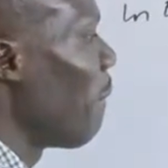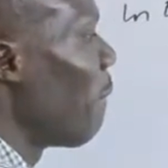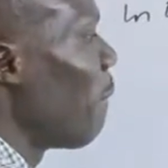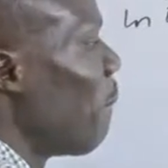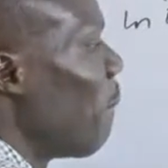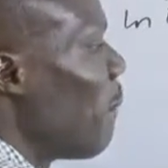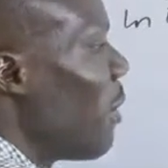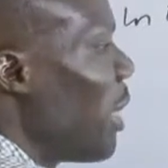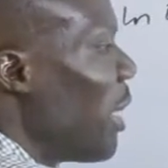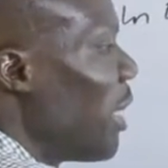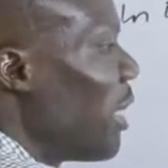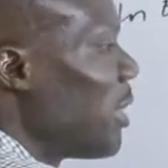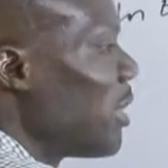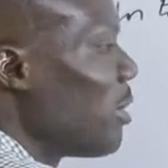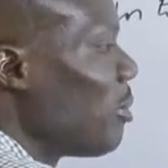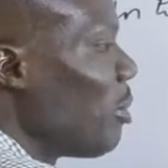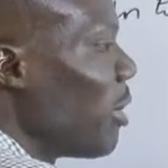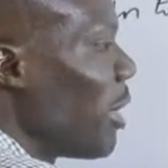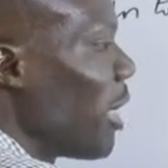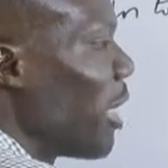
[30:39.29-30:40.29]

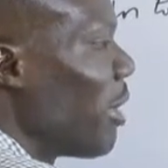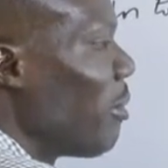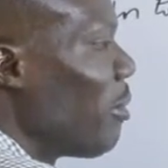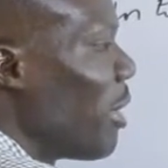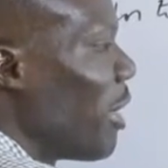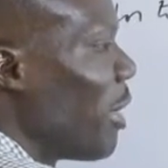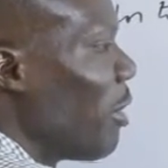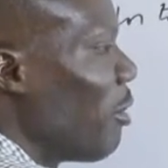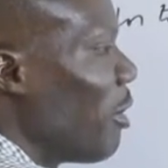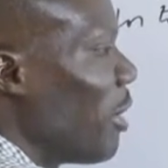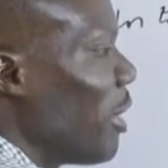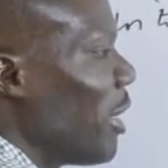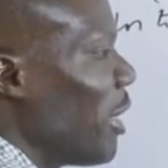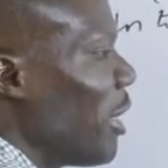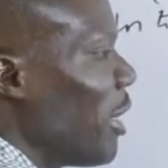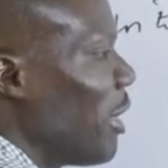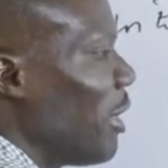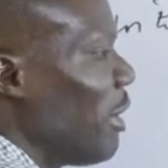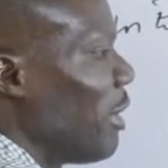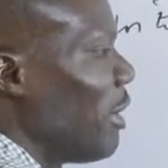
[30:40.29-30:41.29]
Multiply by
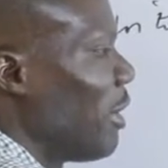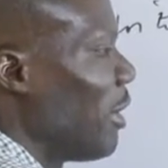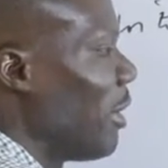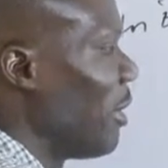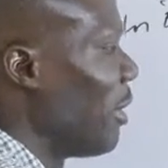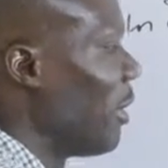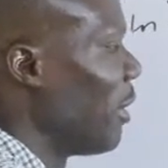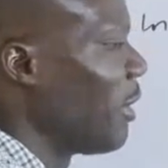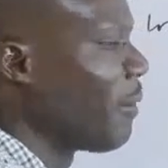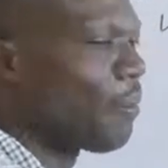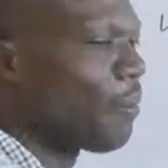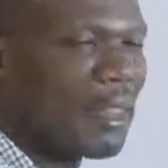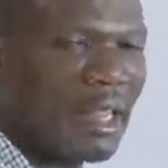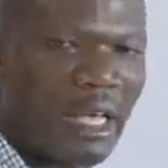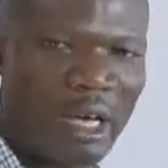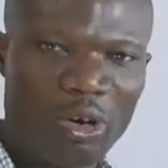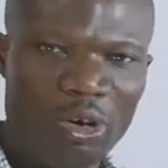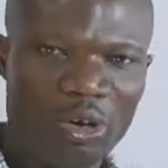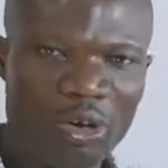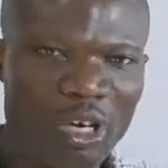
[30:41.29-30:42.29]
100.
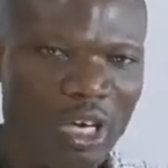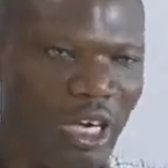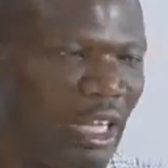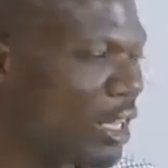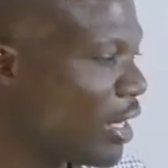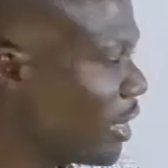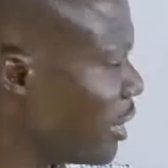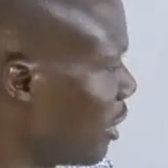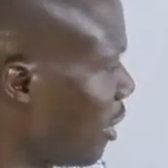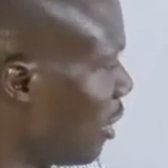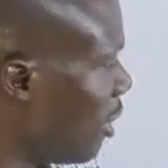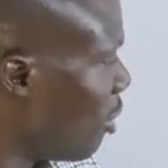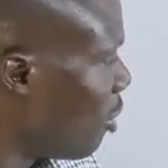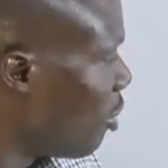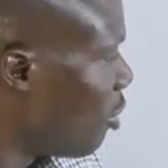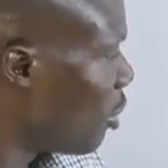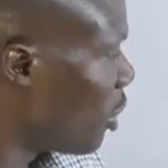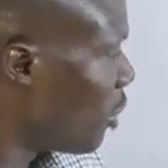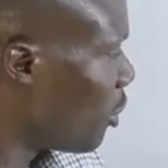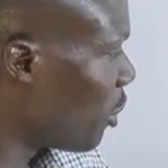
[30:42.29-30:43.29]
Now look at this.
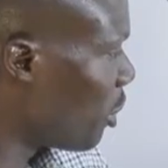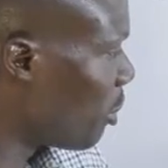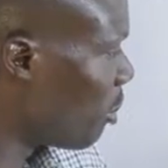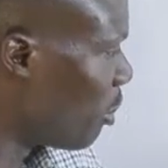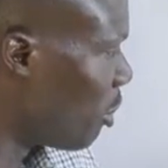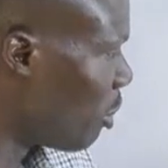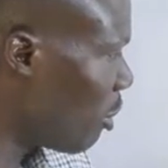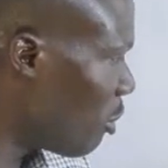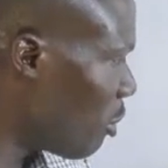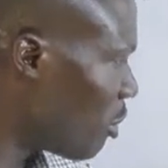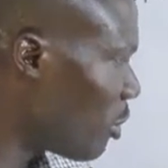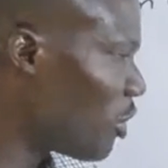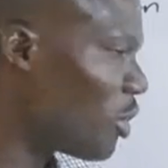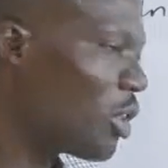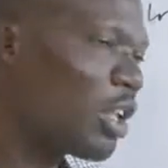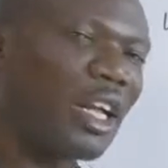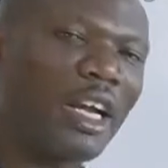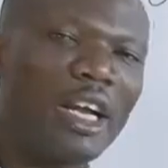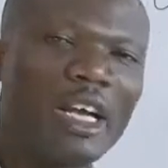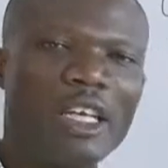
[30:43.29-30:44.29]
When we move to
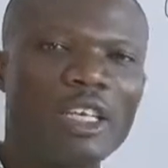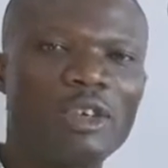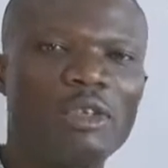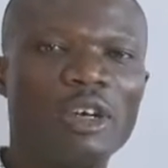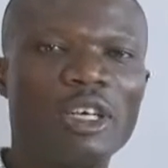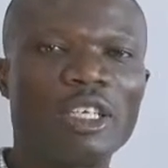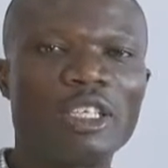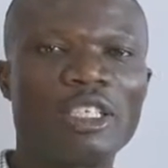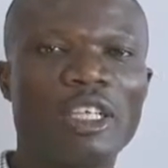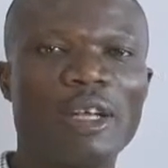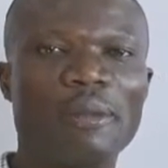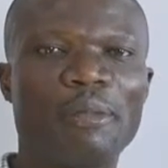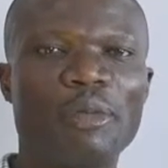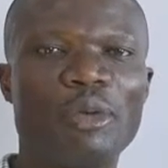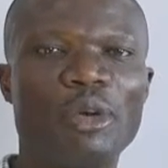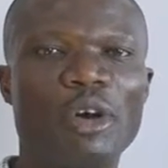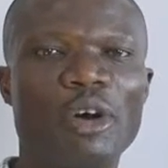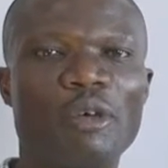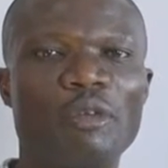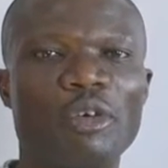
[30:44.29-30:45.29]
the right one step,
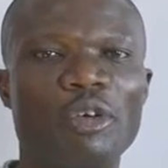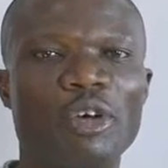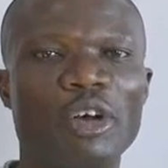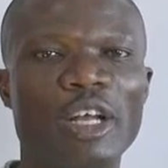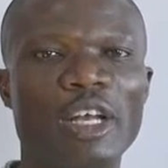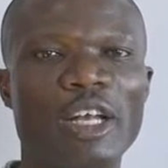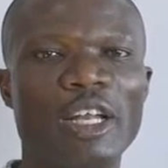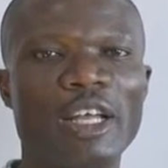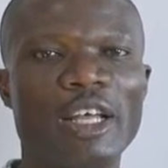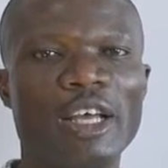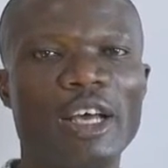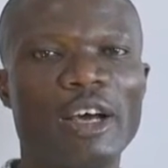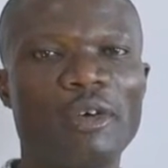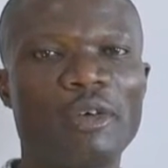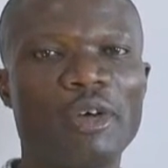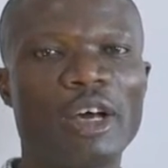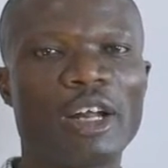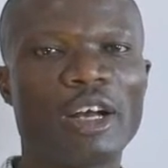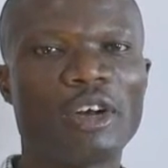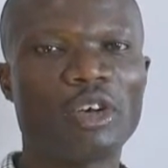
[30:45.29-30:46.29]
we are already at
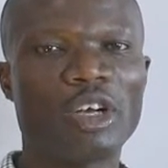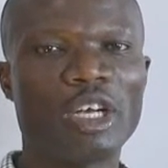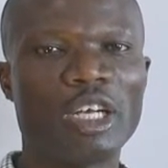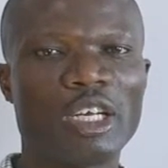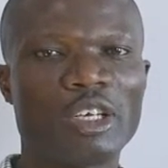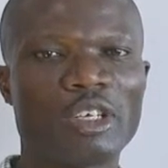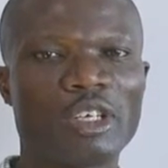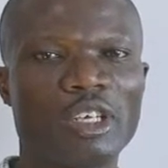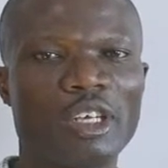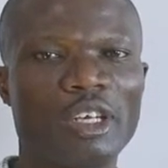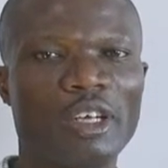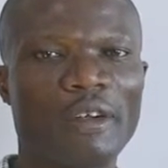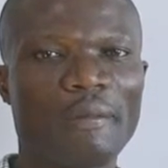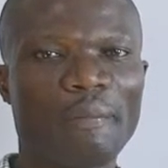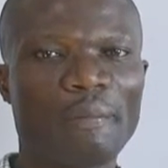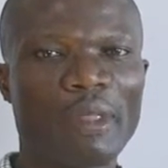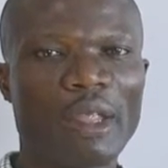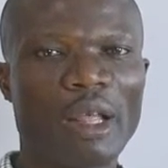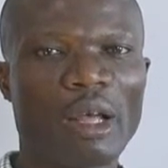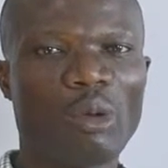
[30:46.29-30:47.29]

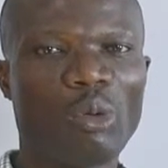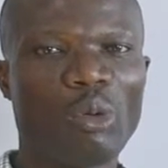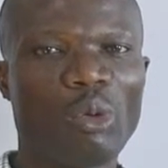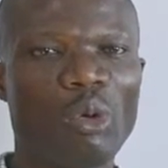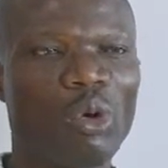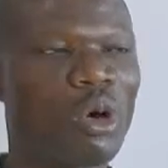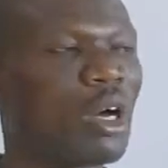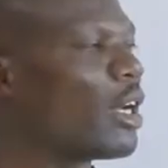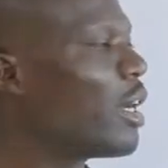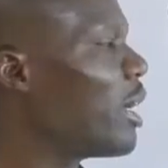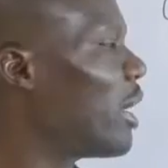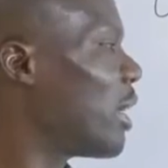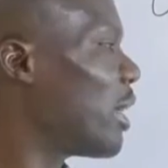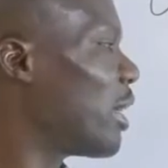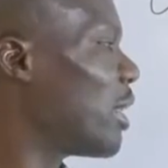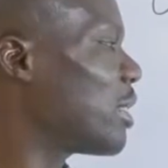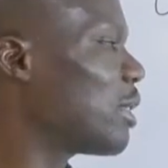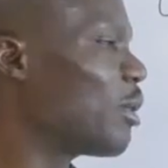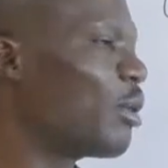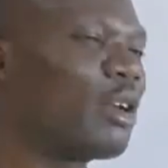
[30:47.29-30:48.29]

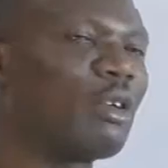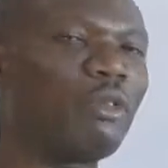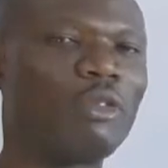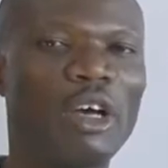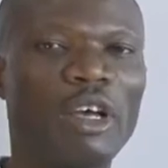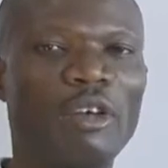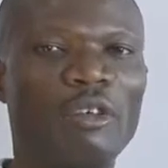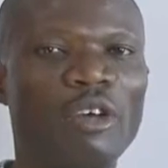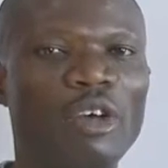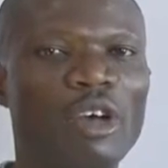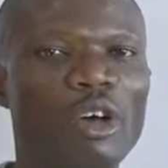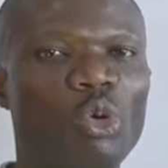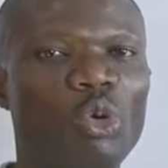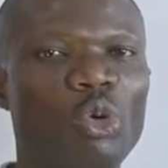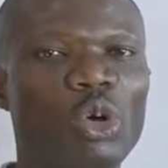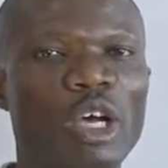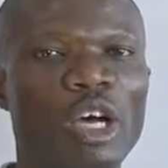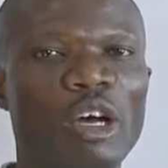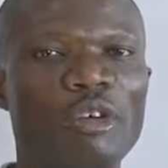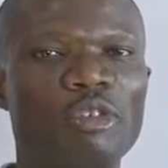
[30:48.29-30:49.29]
175.
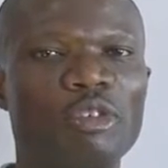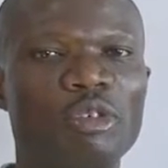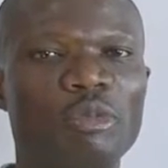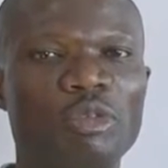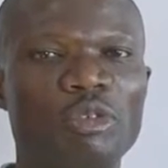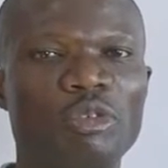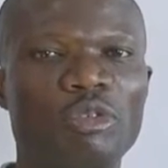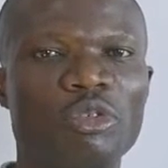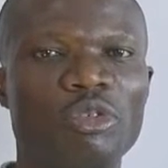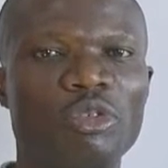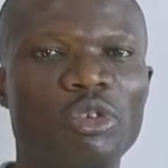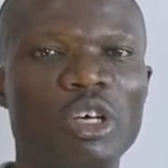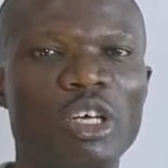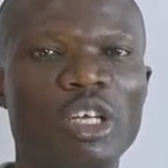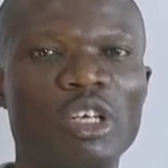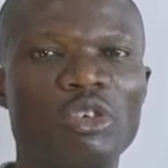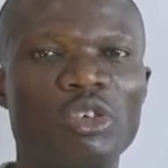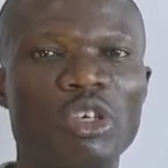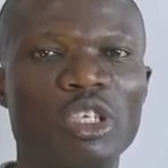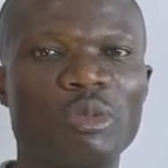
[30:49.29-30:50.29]
We have to move
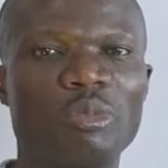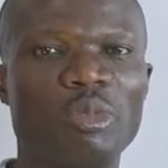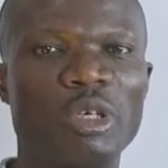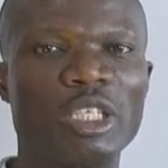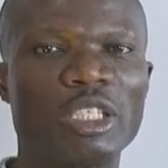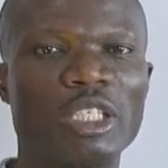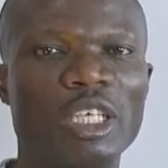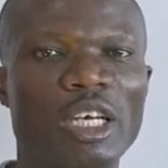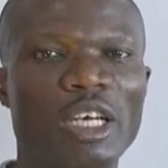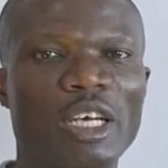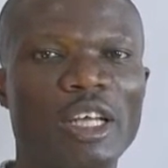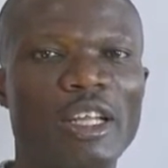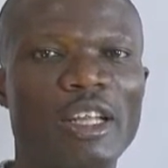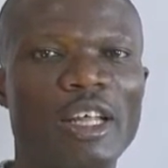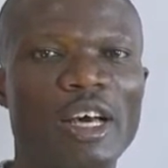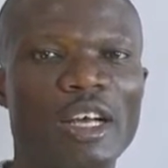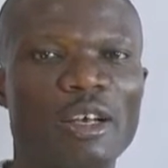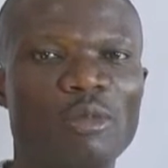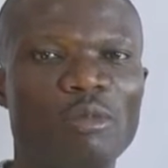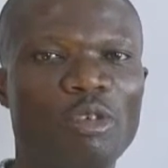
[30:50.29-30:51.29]
into a space.
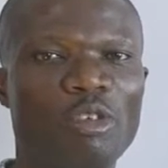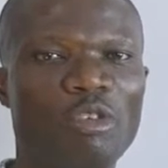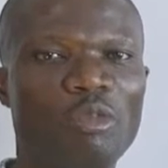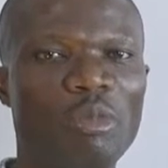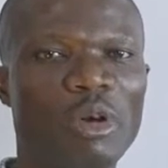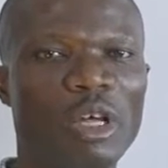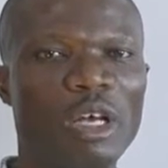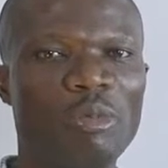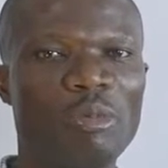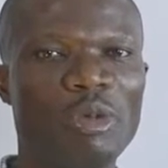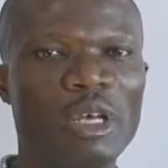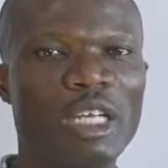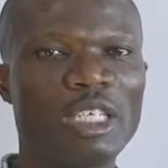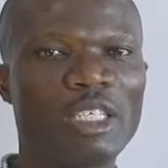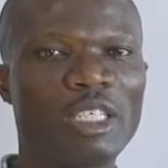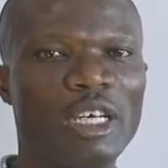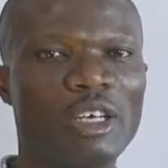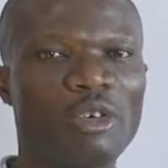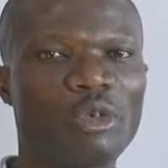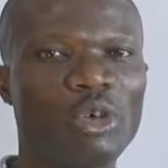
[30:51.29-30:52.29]
That movement
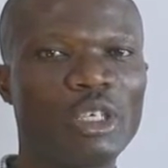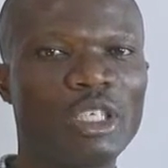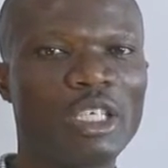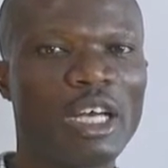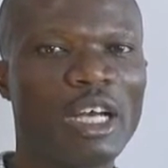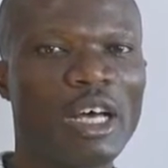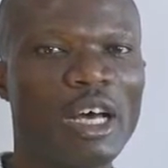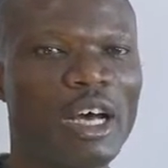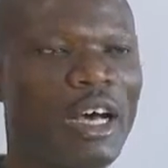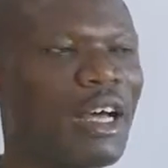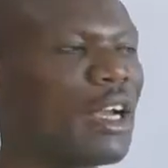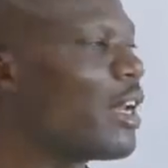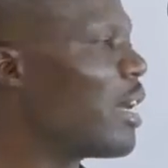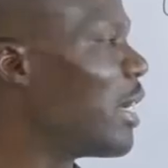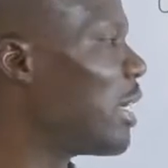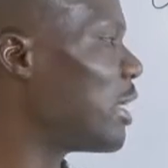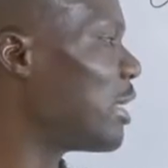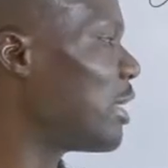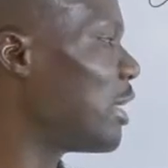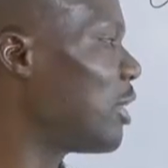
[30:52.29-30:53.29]
means that we shall add
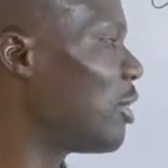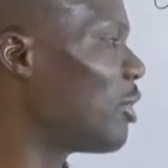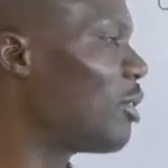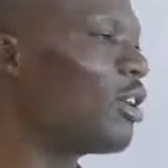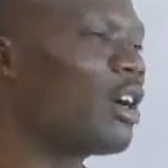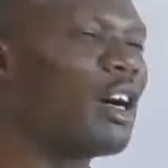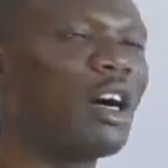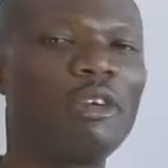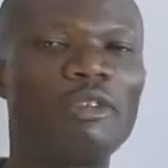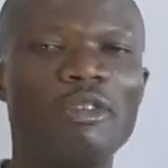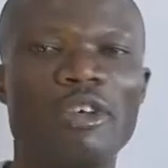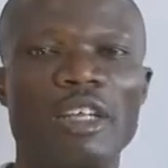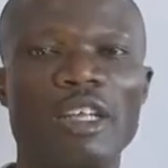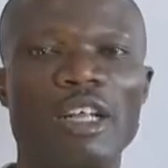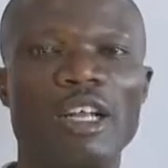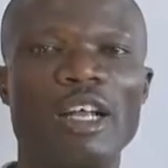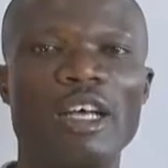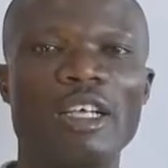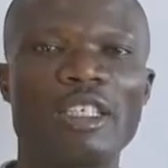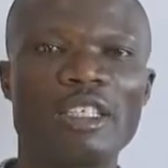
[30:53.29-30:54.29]
a 0 after
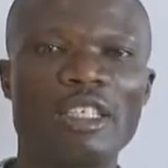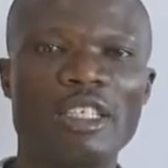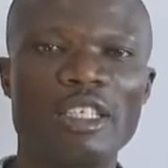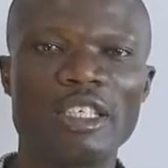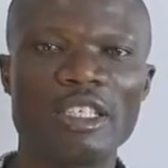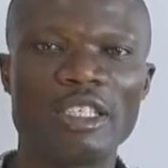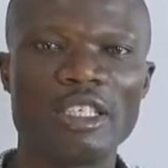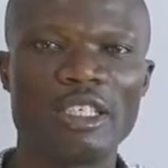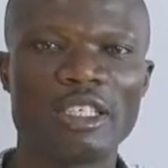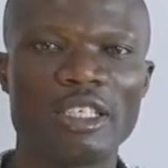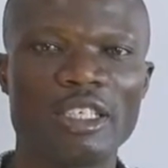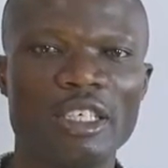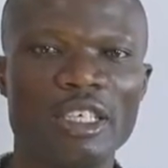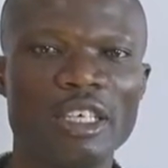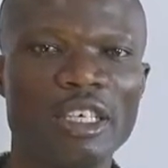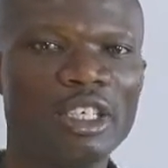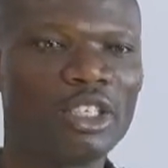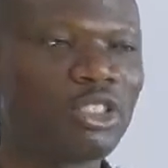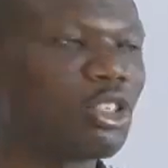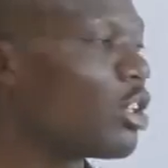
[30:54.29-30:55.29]
the last digit,
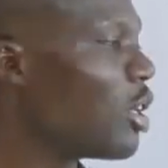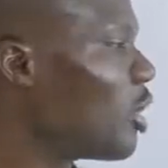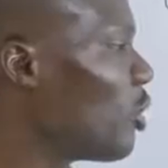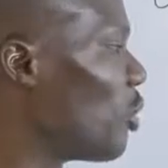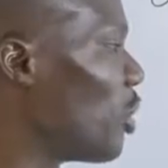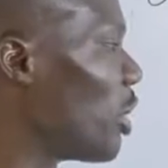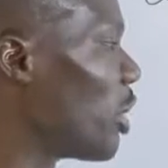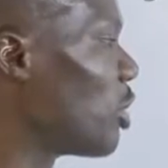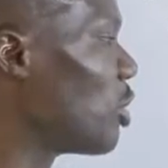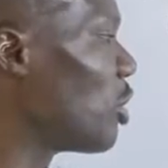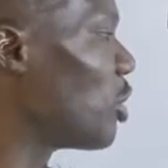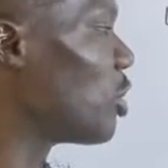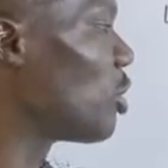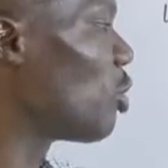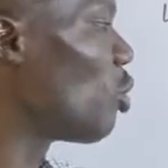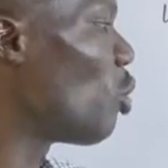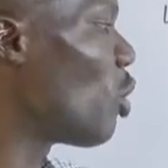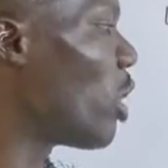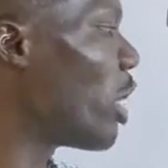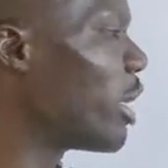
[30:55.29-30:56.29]
so that we exhaust
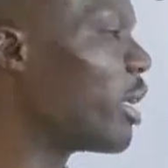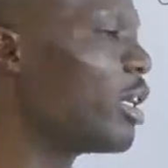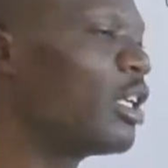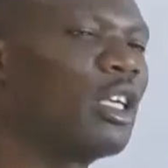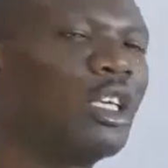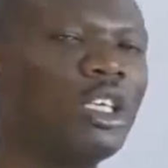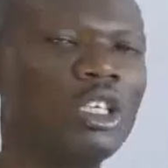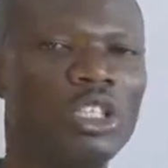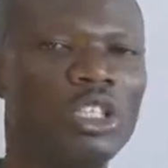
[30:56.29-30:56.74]
2